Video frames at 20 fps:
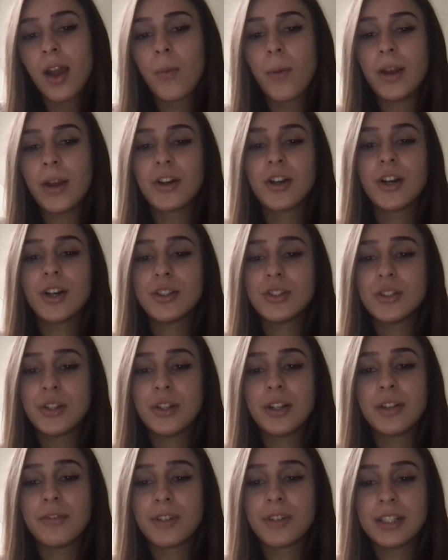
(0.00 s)
When you go to
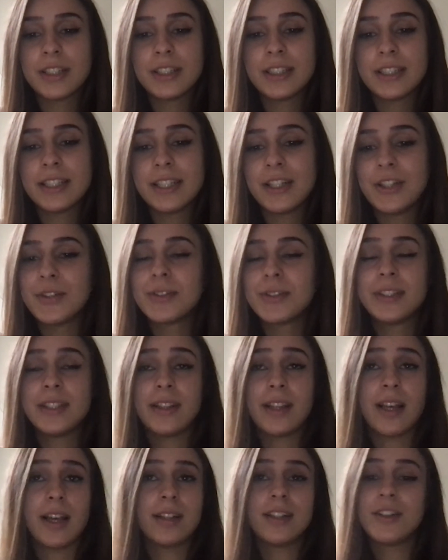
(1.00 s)
university, you'll
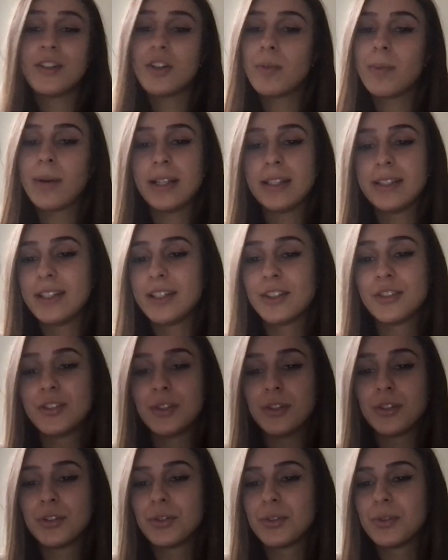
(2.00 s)
see that nobody tells
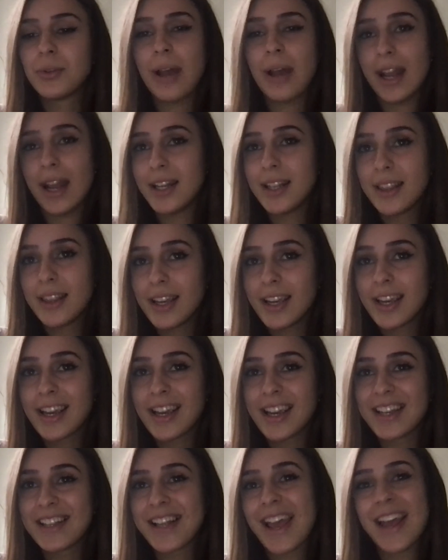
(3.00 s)
you to do
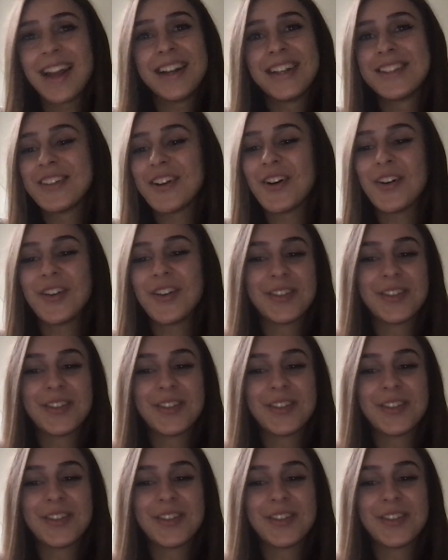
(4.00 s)
anything, and it's